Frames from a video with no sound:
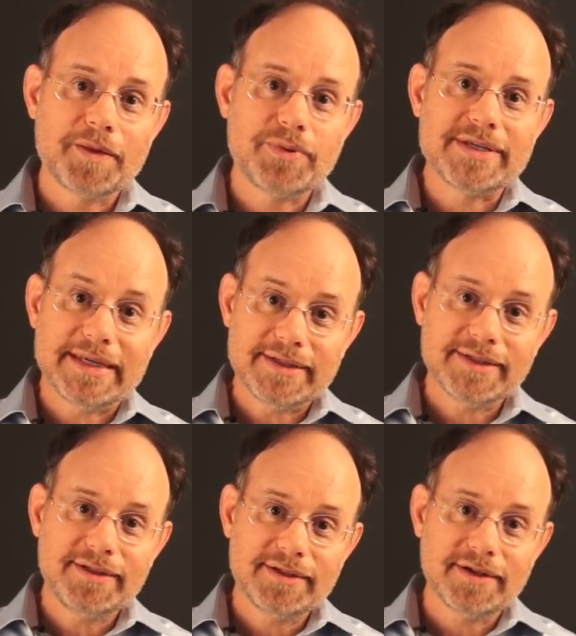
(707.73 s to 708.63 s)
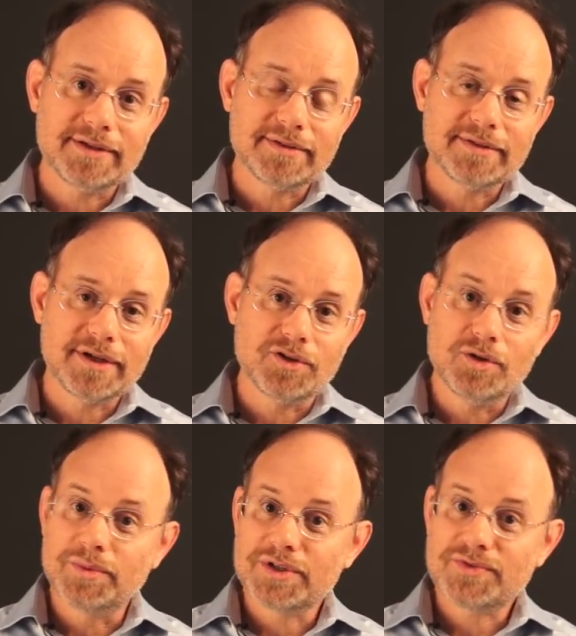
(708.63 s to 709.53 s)
presented on
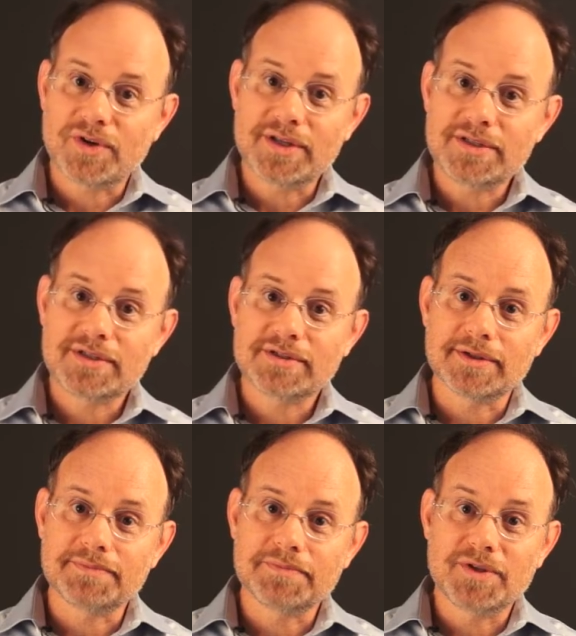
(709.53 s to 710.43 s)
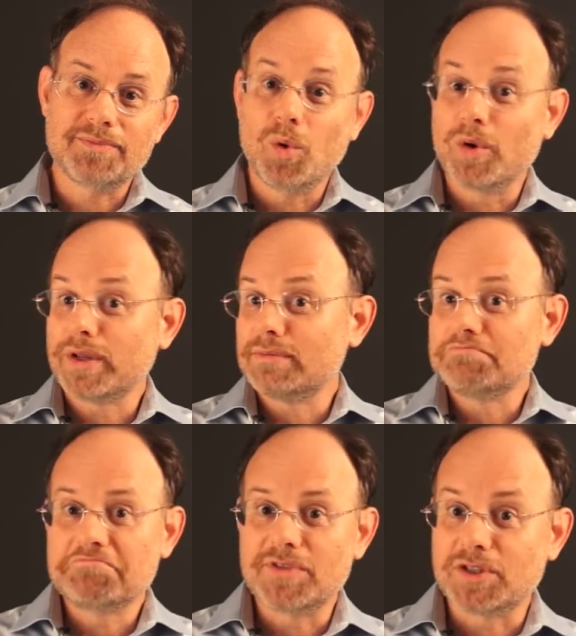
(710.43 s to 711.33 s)
numerous fronts,
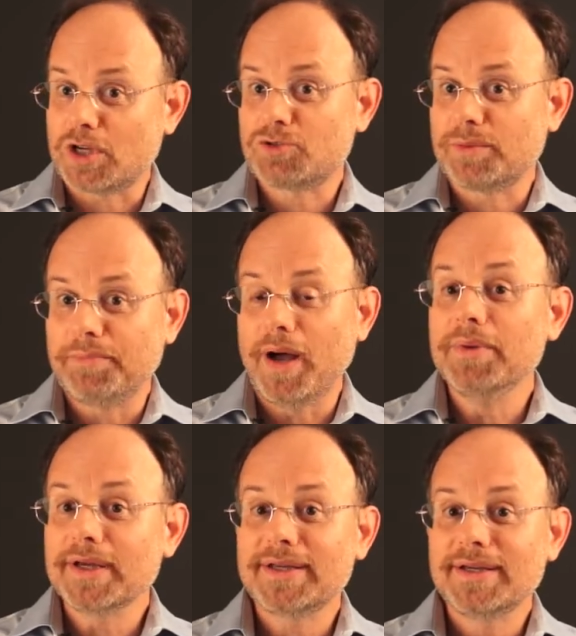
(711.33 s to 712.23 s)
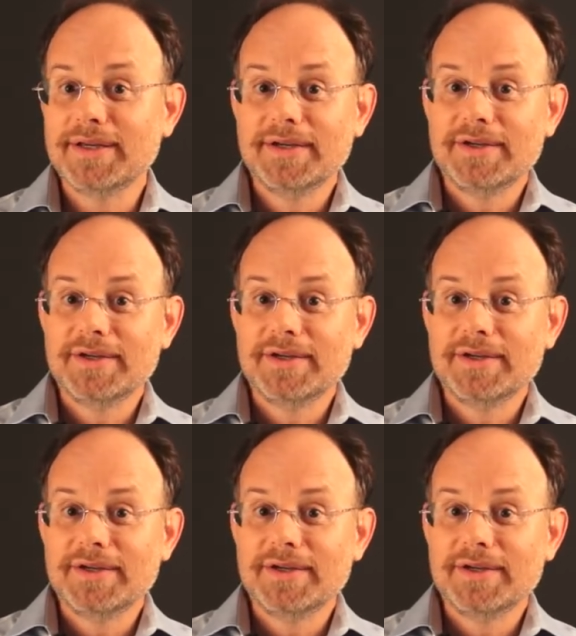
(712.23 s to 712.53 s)
supporting the Dutch Republic,